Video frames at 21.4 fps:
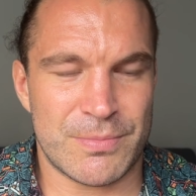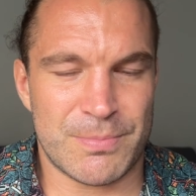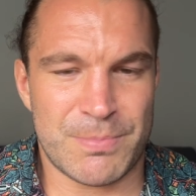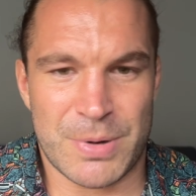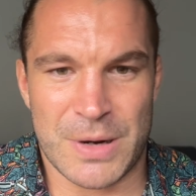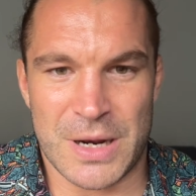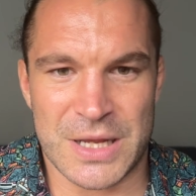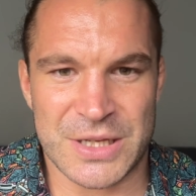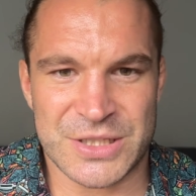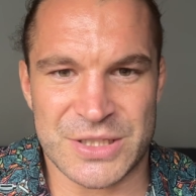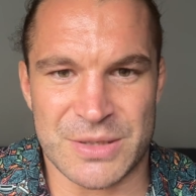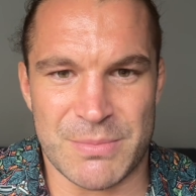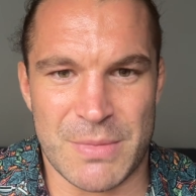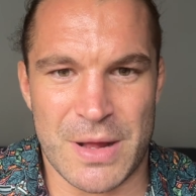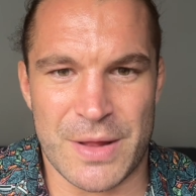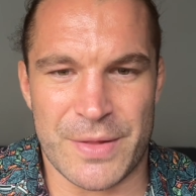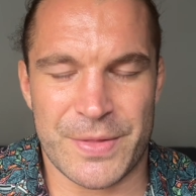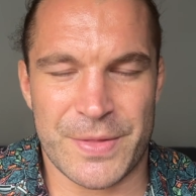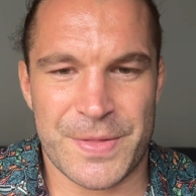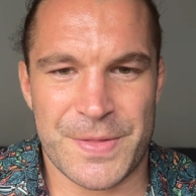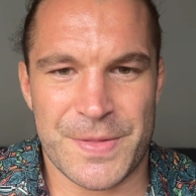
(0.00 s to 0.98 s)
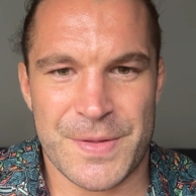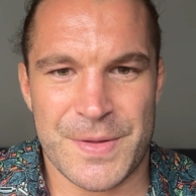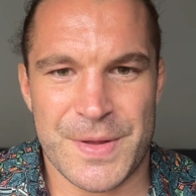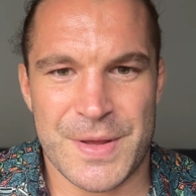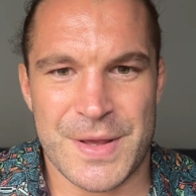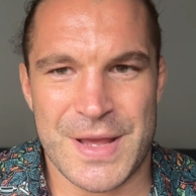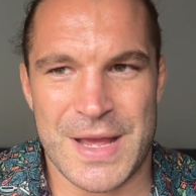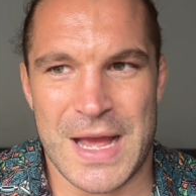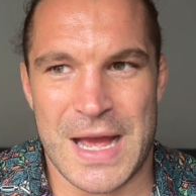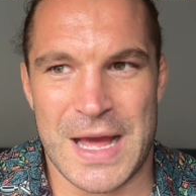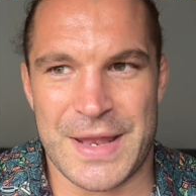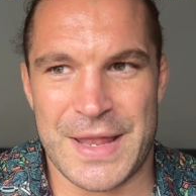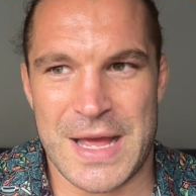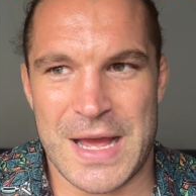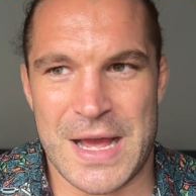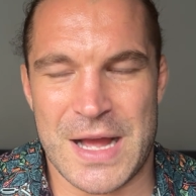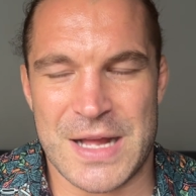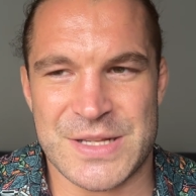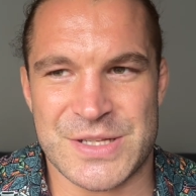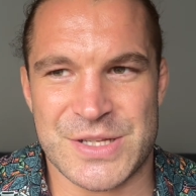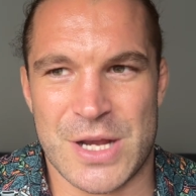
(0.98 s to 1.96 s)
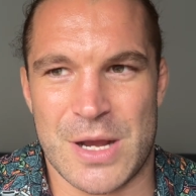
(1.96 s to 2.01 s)
plus a month, and that
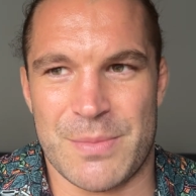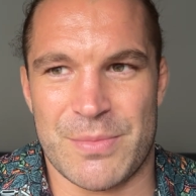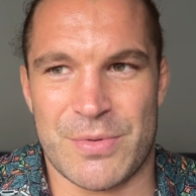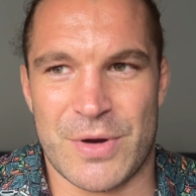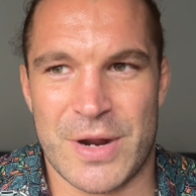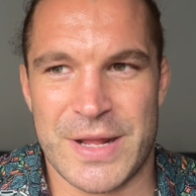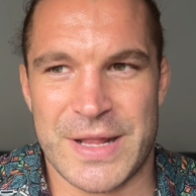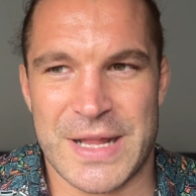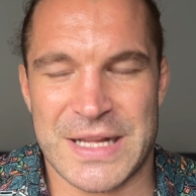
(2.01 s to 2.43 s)
adds up, right?